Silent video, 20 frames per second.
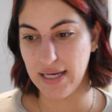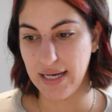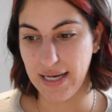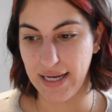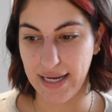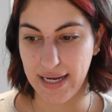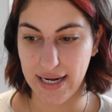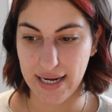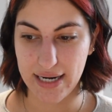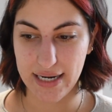
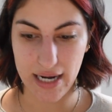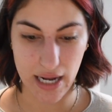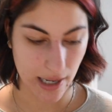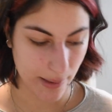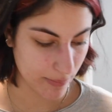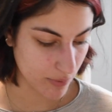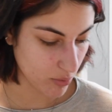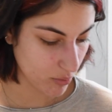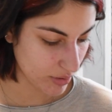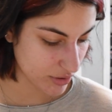and
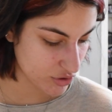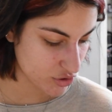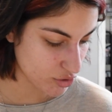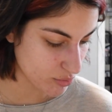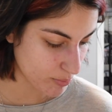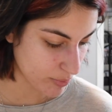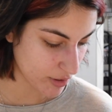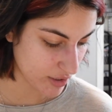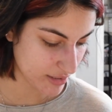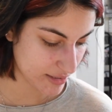I'm going to
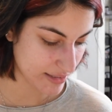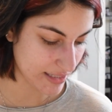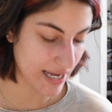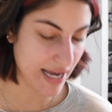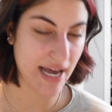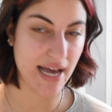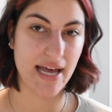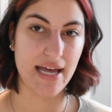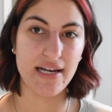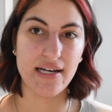put
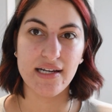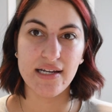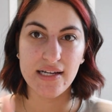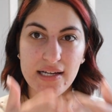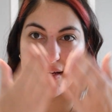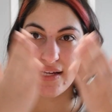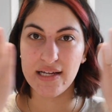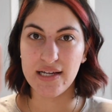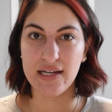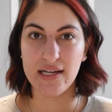that
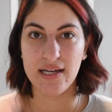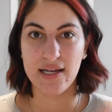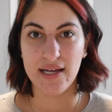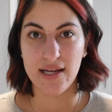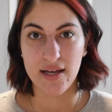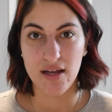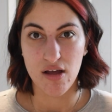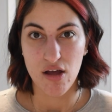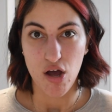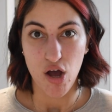
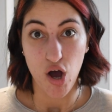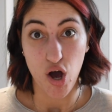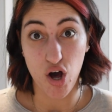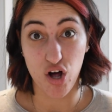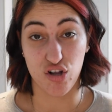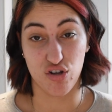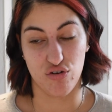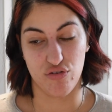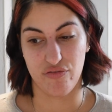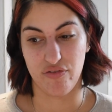
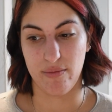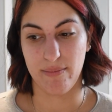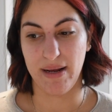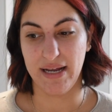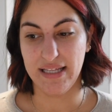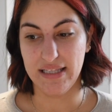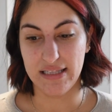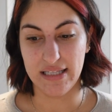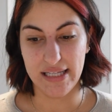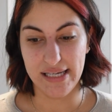all over
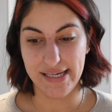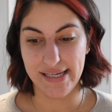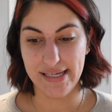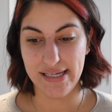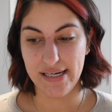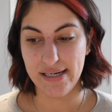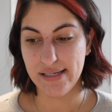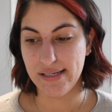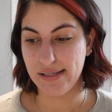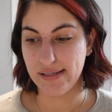my
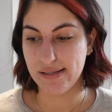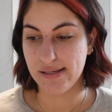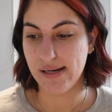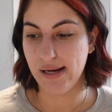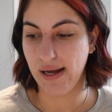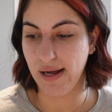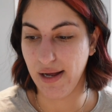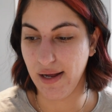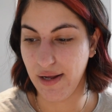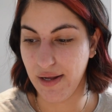lid,
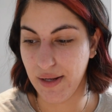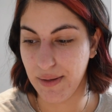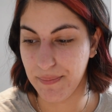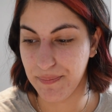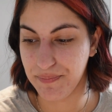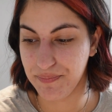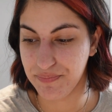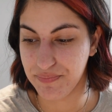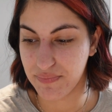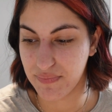
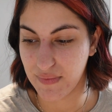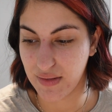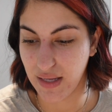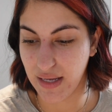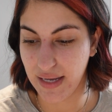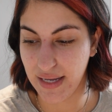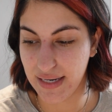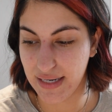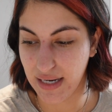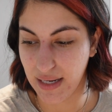and
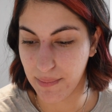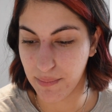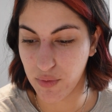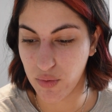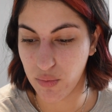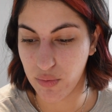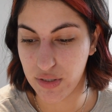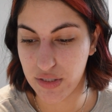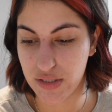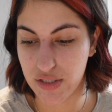I'm
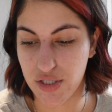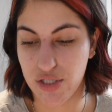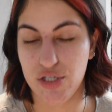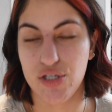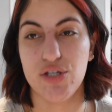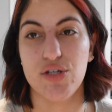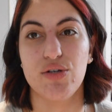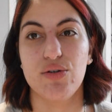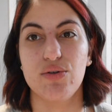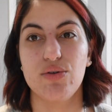going to
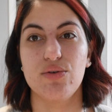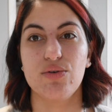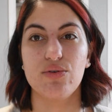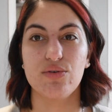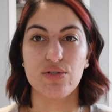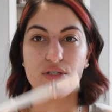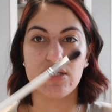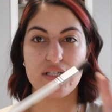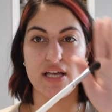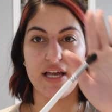use